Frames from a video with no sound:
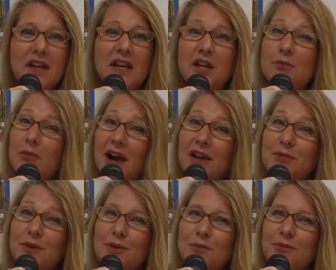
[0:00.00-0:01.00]
in my
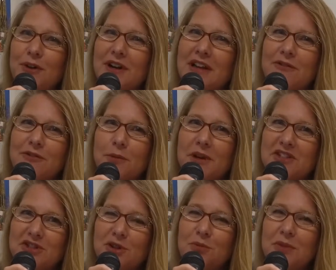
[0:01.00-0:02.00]
room for an
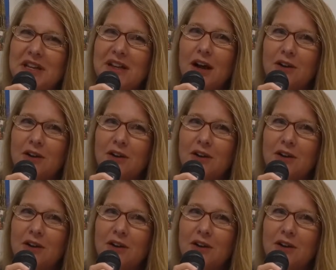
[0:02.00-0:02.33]
informational meeting